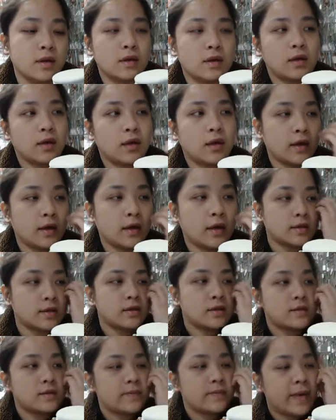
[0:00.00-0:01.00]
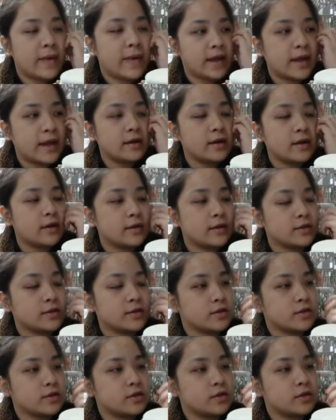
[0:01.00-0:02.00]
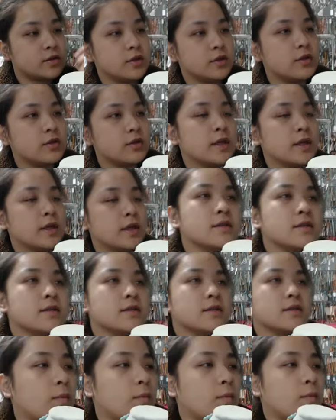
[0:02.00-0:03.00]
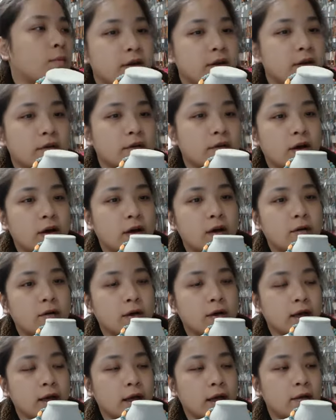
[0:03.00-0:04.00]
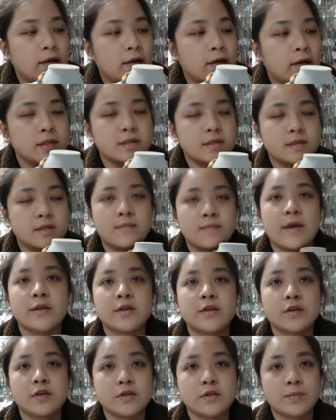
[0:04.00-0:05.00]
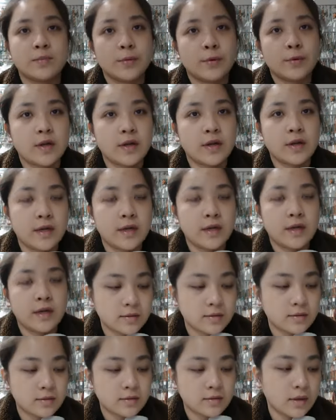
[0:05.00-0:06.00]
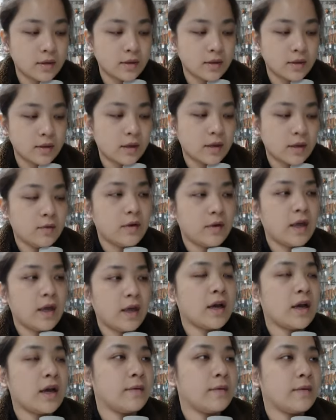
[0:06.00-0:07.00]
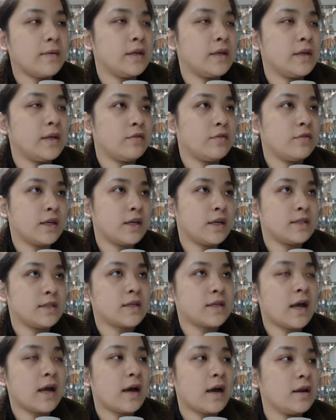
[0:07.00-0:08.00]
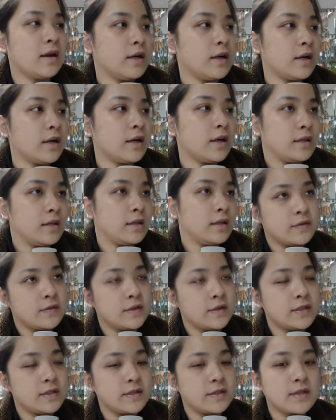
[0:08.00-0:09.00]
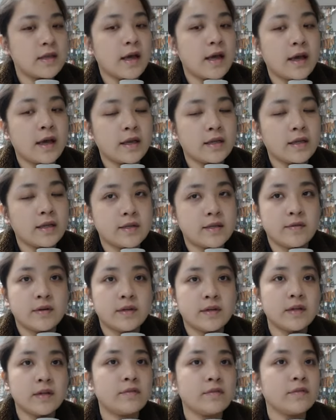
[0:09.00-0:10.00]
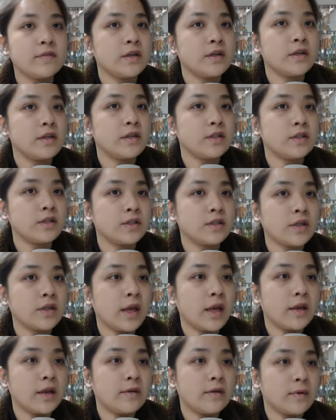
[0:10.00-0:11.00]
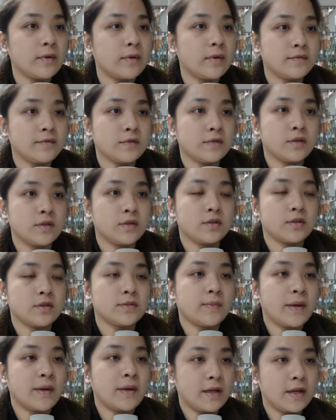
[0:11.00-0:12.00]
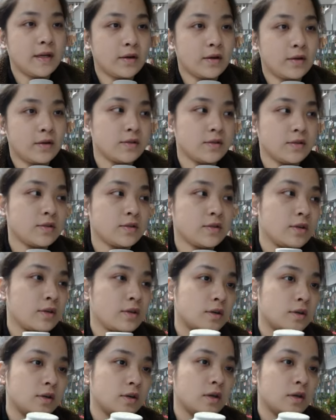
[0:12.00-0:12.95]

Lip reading: Yeah, the Spanish oyster is one of our company's major products. We have different color and different size, even different shape of the Spanish oyster.